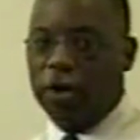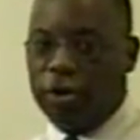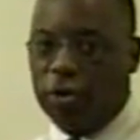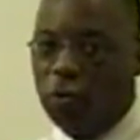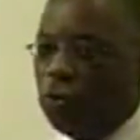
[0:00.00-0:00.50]

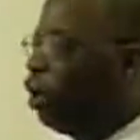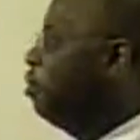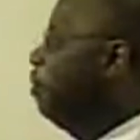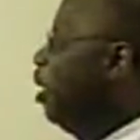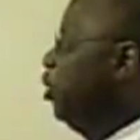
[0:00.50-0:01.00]
So what
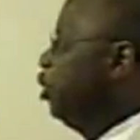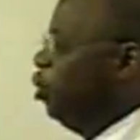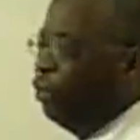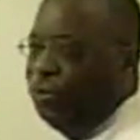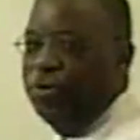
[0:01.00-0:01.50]
I'm about to
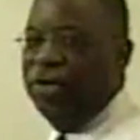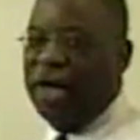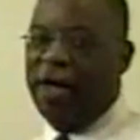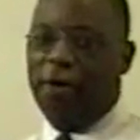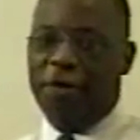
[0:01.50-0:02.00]
go through
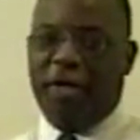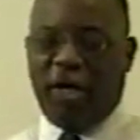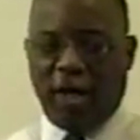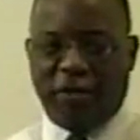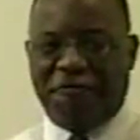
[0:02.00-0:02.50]
now
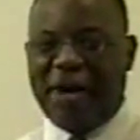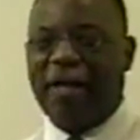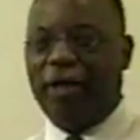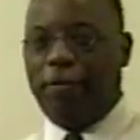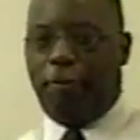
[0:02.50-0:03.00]
is
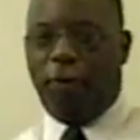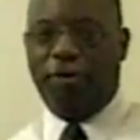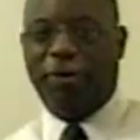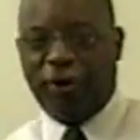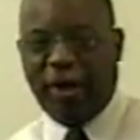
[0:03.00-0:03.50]
vitally
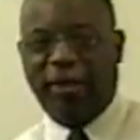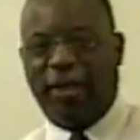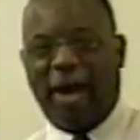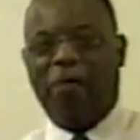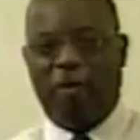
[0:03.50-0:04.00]
important things
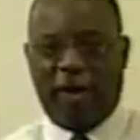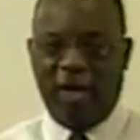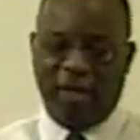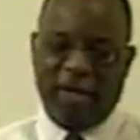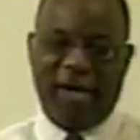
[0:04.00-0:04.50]
that I
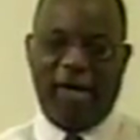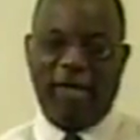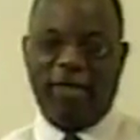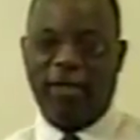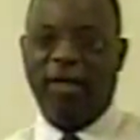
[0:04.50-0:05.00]

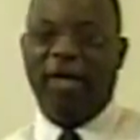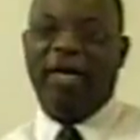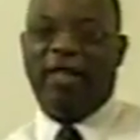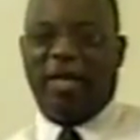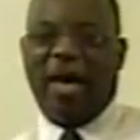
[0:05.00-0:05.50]
recognized
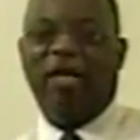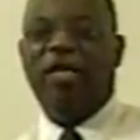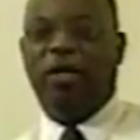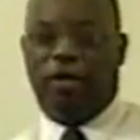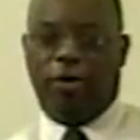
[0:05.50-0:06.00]
that I
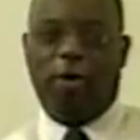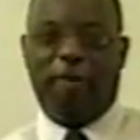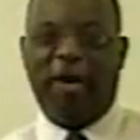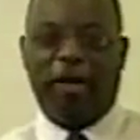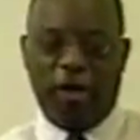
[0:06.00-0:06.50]
needed to
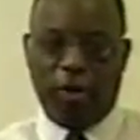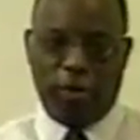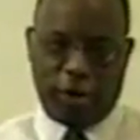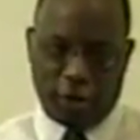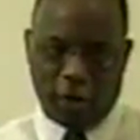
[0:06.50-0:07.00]
go back
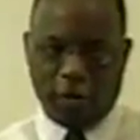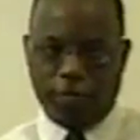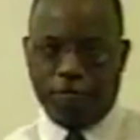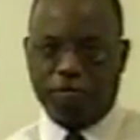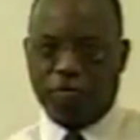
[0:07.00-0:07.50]
years
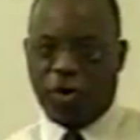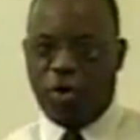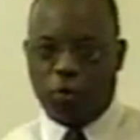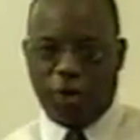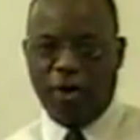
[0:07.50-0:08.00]
ago
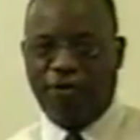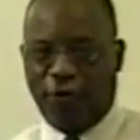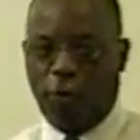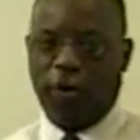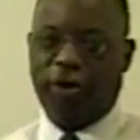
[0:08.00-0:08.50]
and
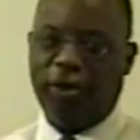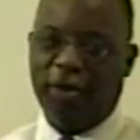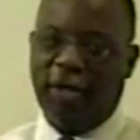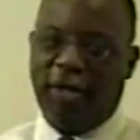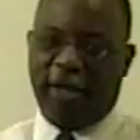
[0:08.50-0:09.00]
reinforce
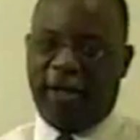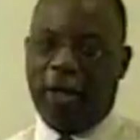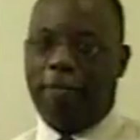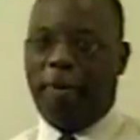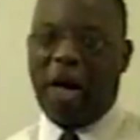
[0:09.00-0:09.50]
that
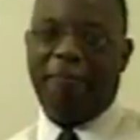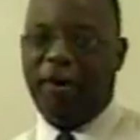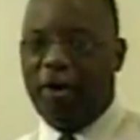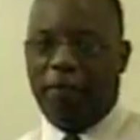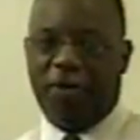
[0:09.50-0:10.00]
kept
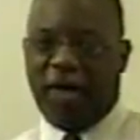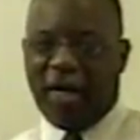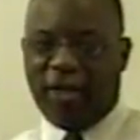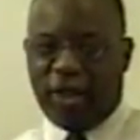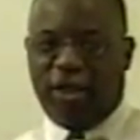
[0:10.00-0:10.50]
popping up that
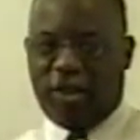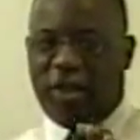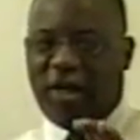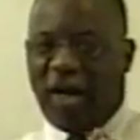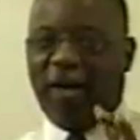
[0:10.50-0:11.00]
I just
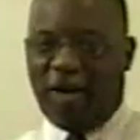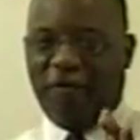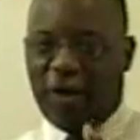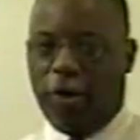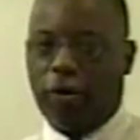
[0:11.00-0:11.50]
did not
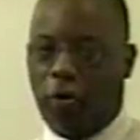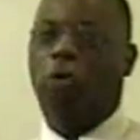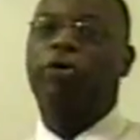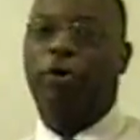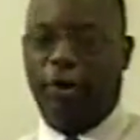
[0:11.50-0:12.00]
have a good
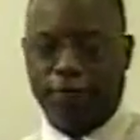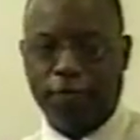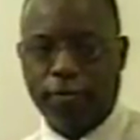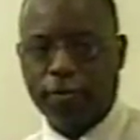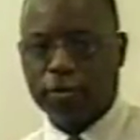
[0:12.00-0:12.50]
hold on.
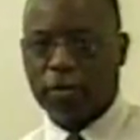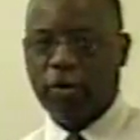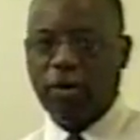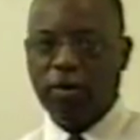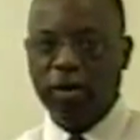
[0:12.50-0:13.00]

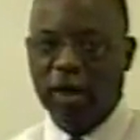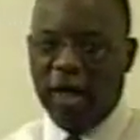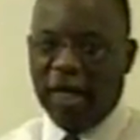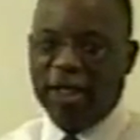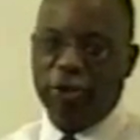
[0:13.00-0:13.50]

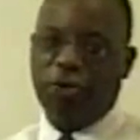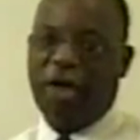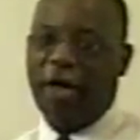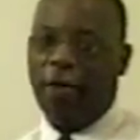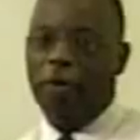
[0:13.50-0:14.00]
And so
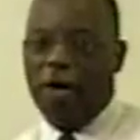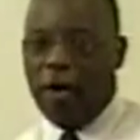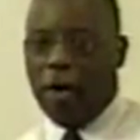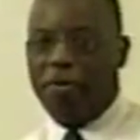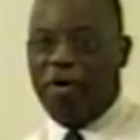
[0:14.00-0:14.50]
now
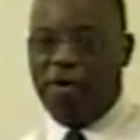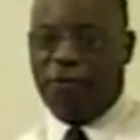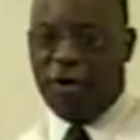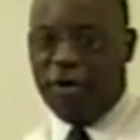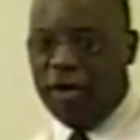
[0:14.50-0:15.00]
I'm
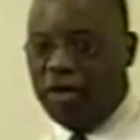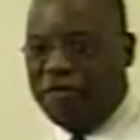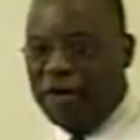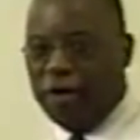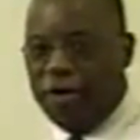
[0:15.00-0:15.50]
covering
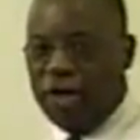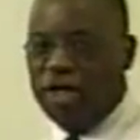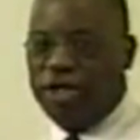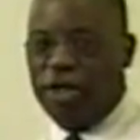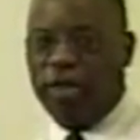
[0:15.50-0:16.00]
the
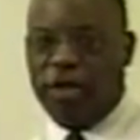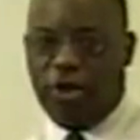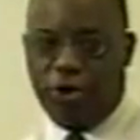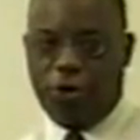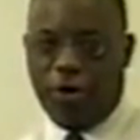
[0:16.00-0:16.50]
foundations
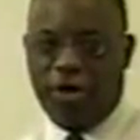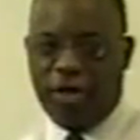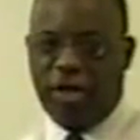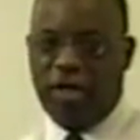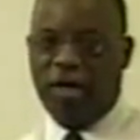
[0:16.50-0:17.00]
that you're going
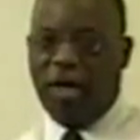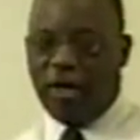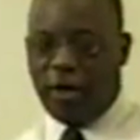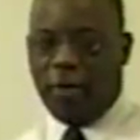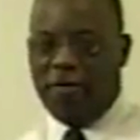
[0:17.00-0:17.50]
to need
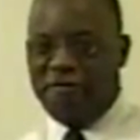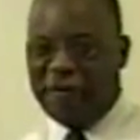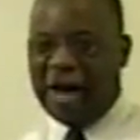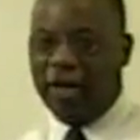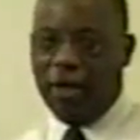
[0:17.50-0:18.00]
that are going to be
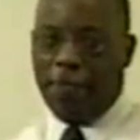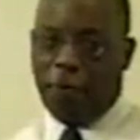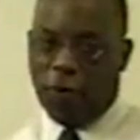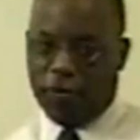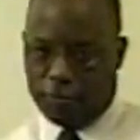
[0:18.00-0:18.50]
vitally
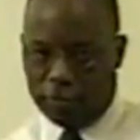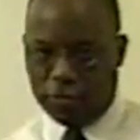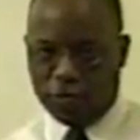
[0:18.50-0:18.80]
important.